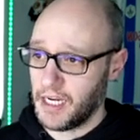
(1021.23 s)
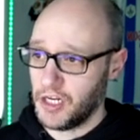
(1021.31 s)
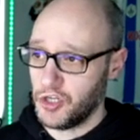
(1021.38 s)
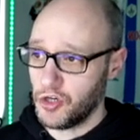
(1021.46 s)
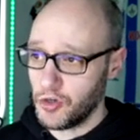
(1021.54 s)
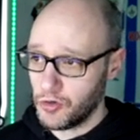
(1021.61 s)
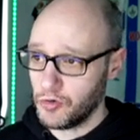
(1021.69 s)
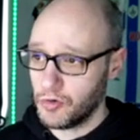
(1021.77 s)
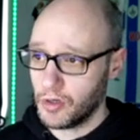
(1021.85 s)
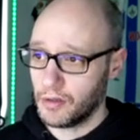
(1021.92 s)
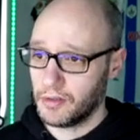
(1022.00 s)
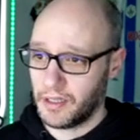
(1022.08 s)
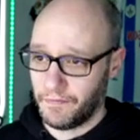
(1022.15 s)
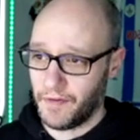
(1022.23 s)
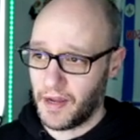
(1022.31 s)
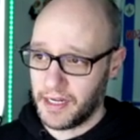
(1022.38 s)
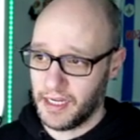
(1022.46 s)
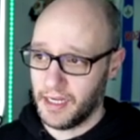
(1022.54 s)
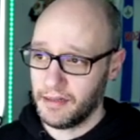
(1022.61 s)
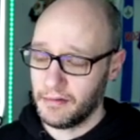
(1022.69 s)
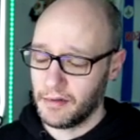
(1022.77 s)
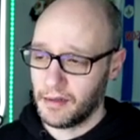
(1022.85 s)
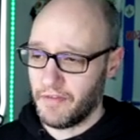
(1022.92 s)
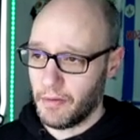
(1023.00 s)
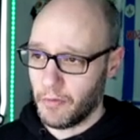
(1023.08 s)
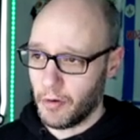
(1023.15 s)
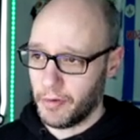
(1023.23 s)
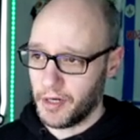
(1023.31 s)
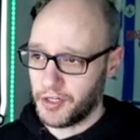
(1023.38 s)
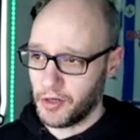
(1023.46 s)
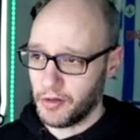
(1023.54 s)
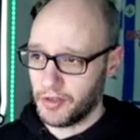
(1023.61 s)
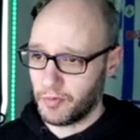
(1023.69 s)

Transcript: in new defending. And then what we'll do